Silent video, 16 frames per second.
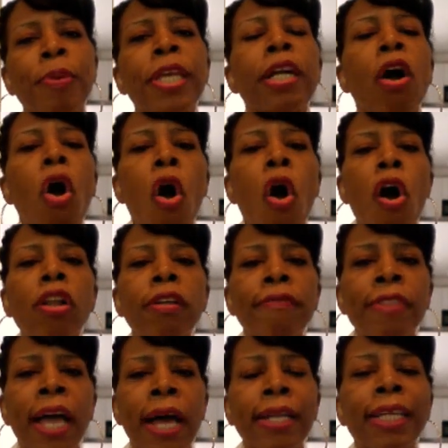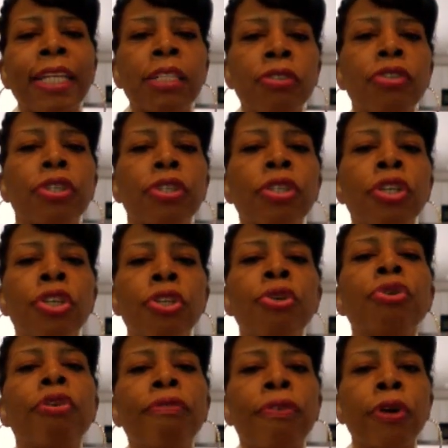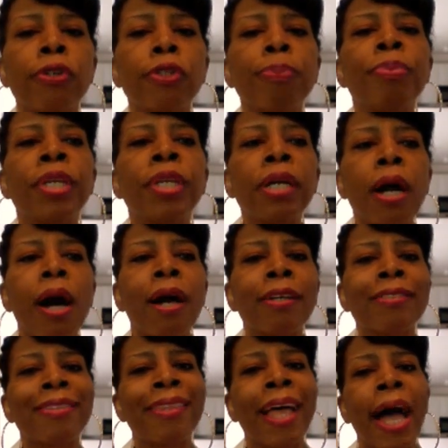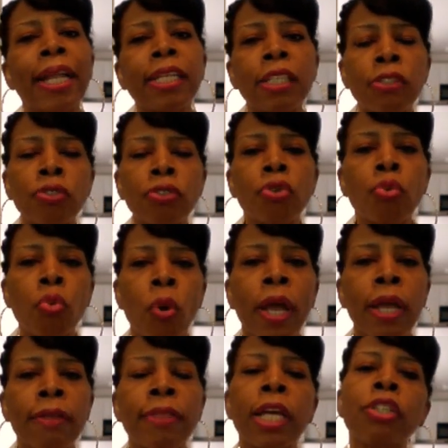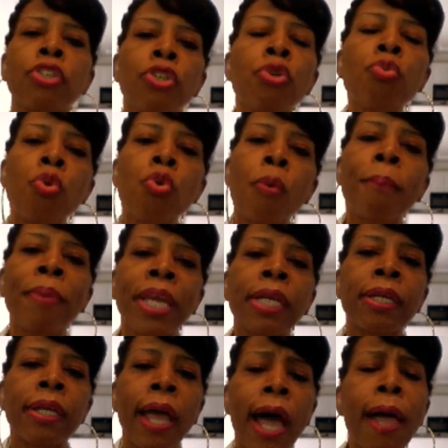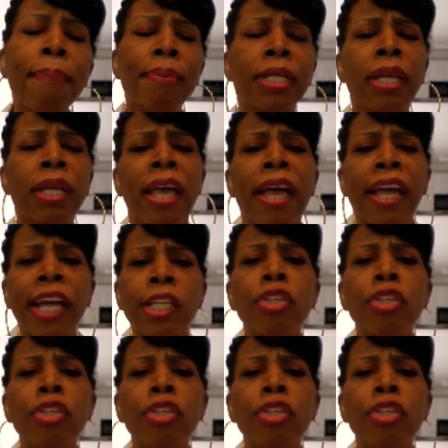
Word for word: Speak all of that into the universe because that is the way that you will make it happen.